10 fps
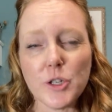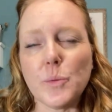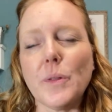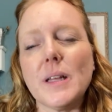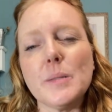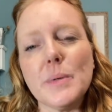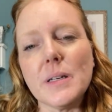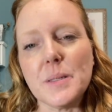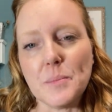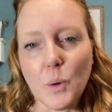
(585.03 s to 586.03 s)
Well, that's
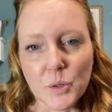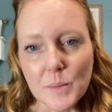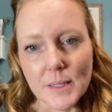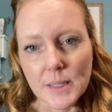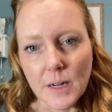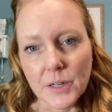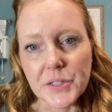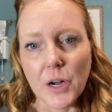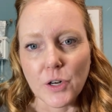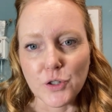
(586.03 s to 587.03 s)
because most mascaras
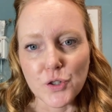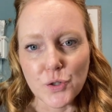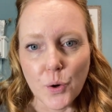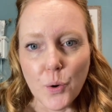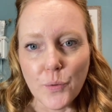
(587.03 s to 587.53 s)
are so